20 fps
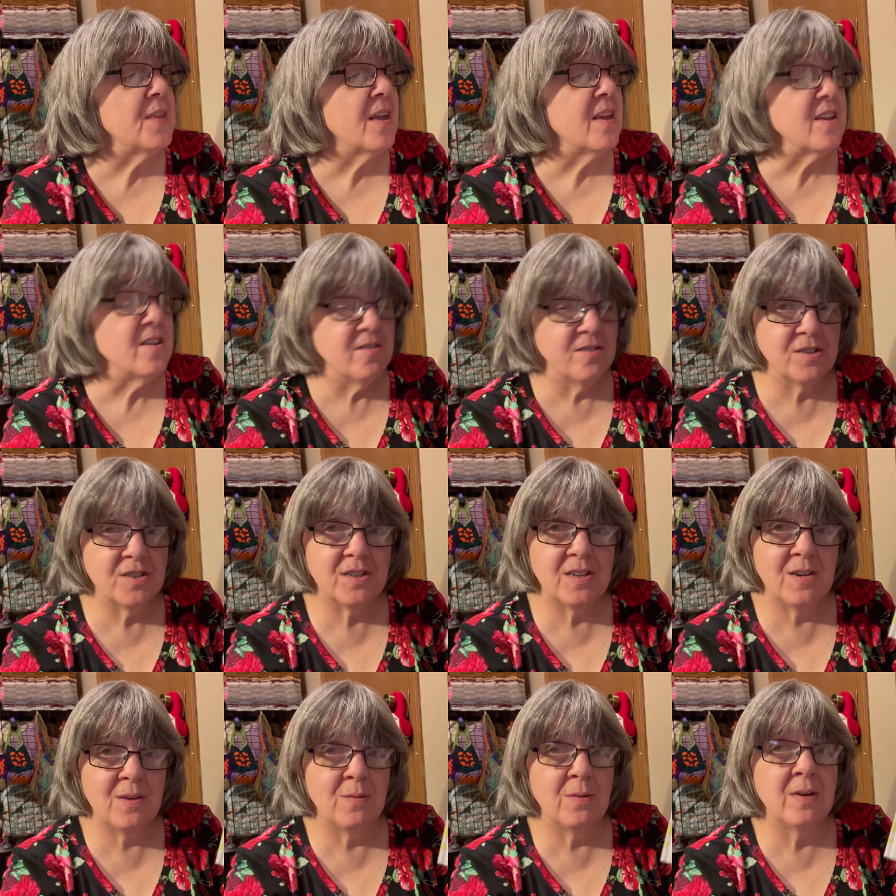
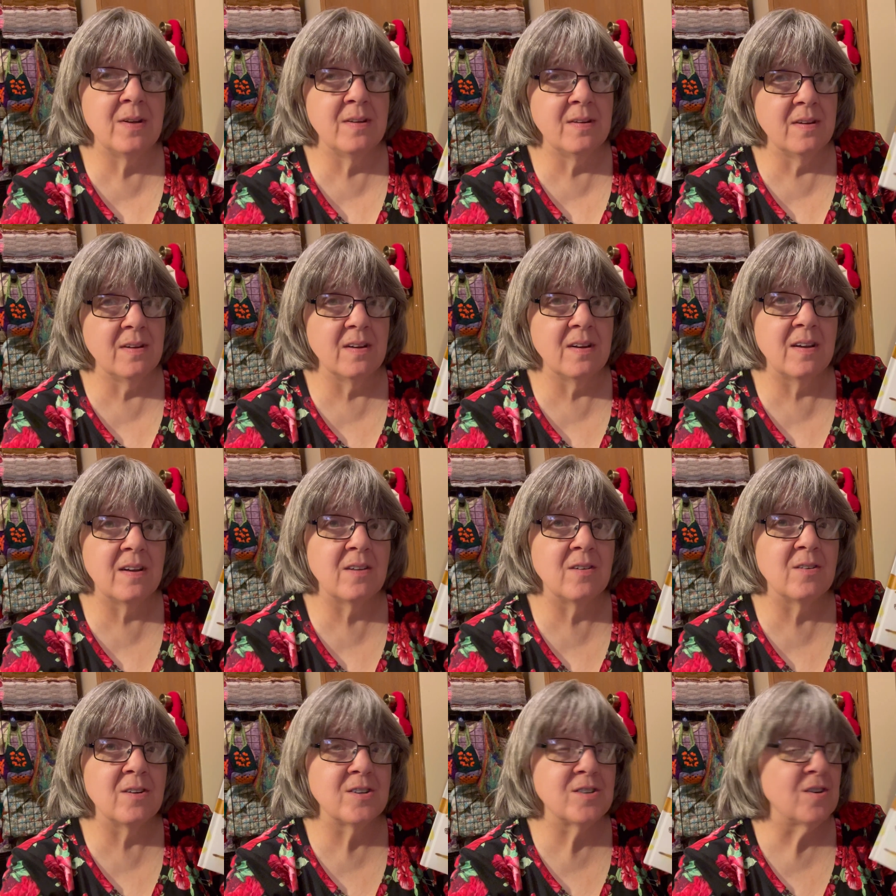usually when I
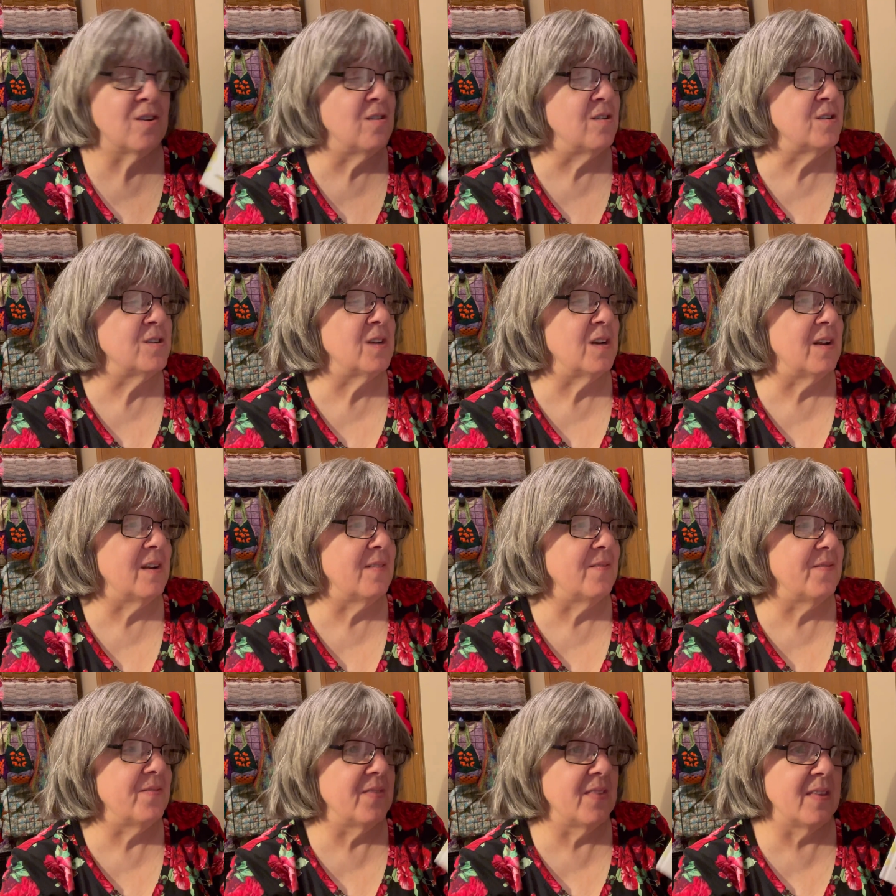go to church,
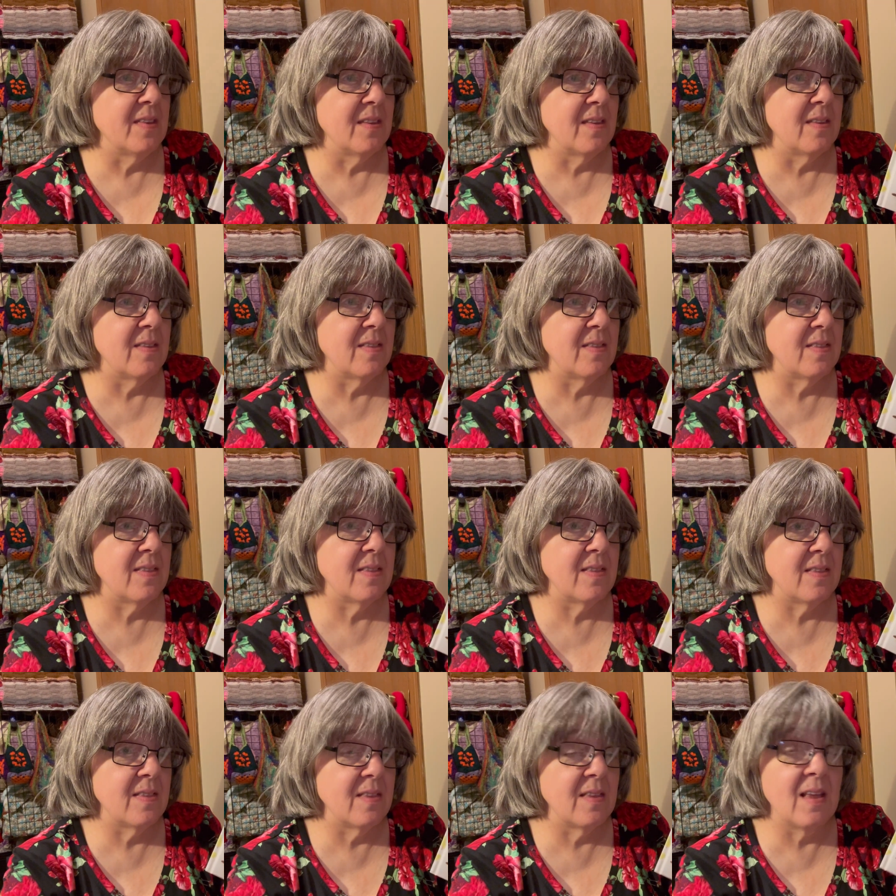
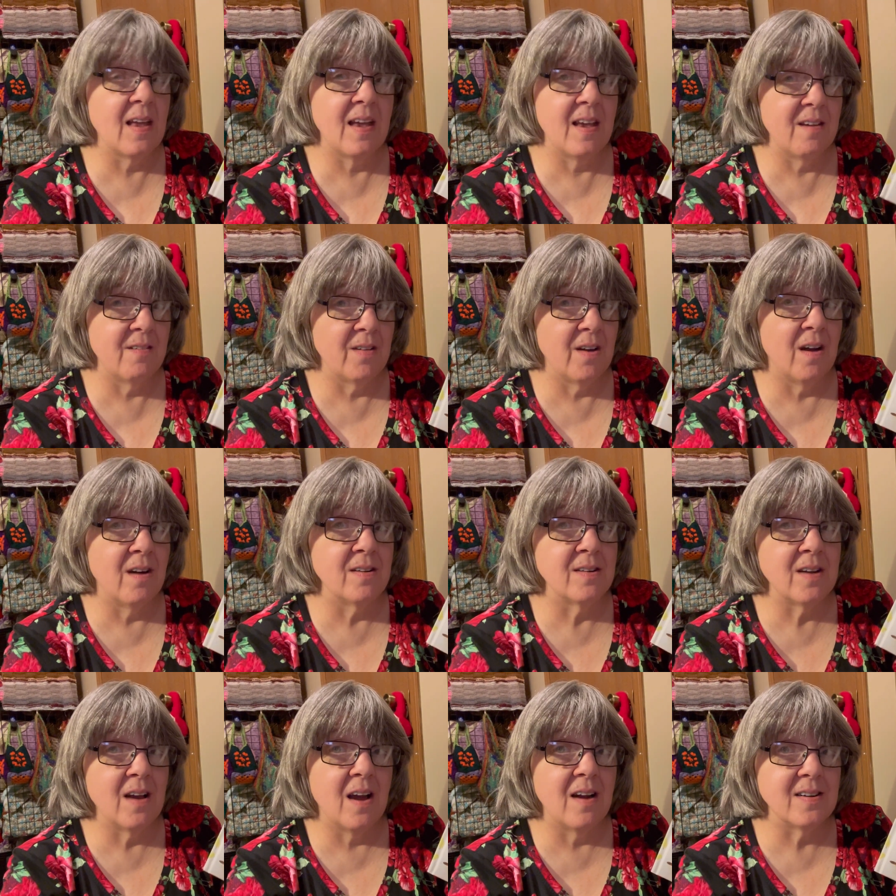I have a
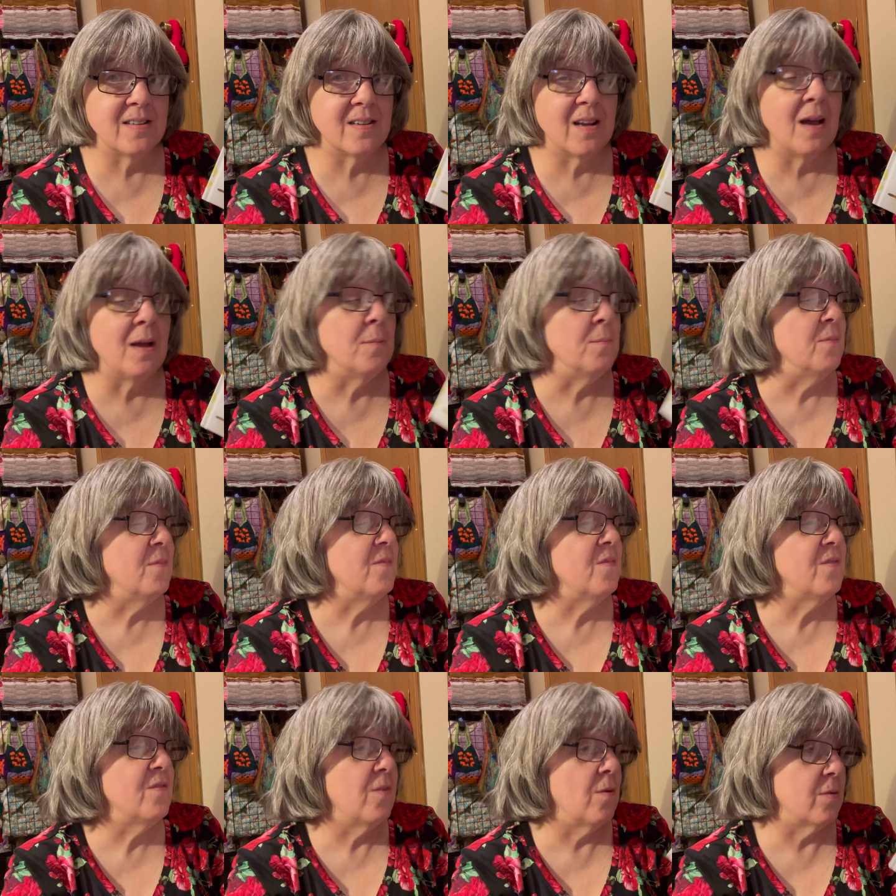hard time
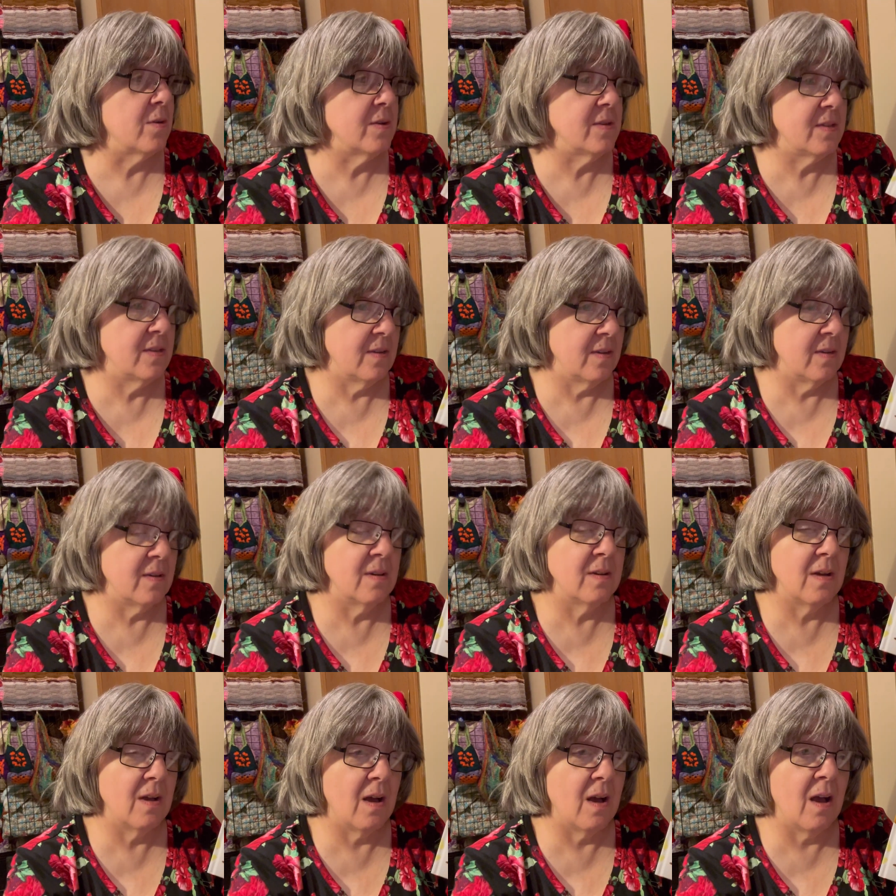
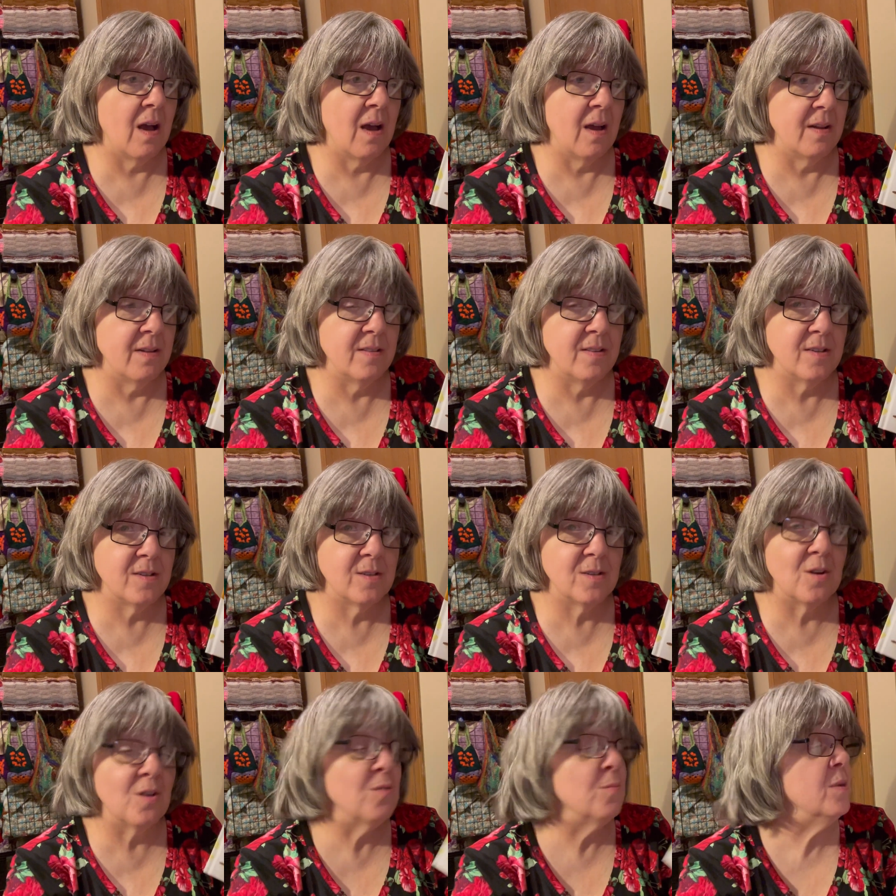focusing on the
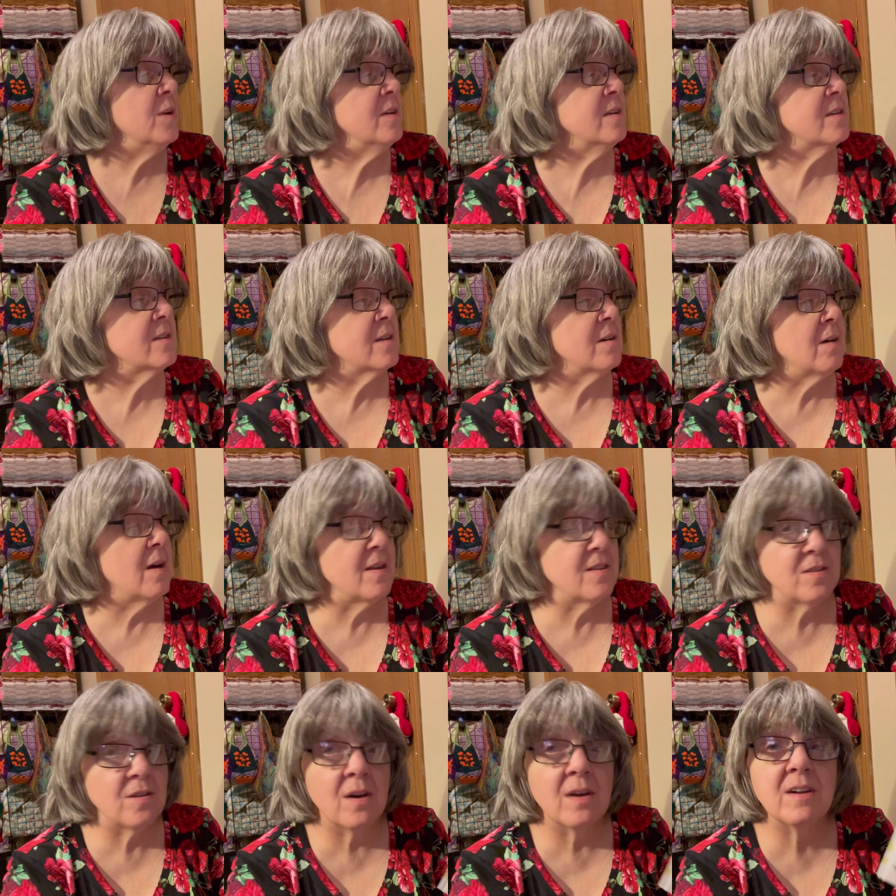sermon. So I
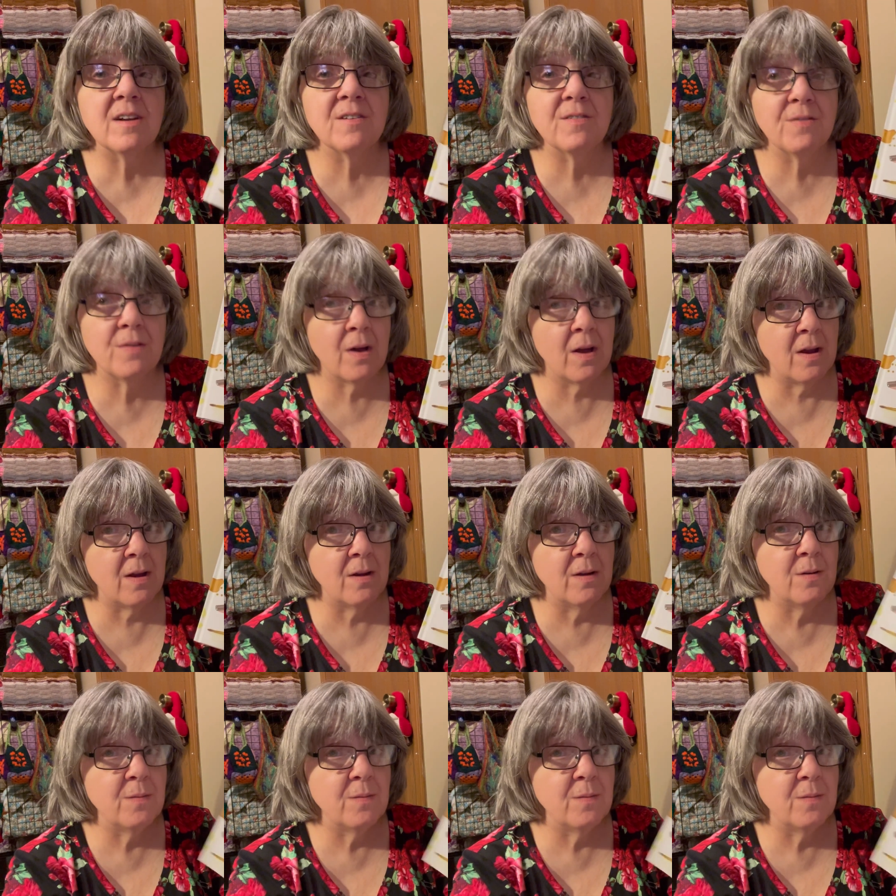thought if I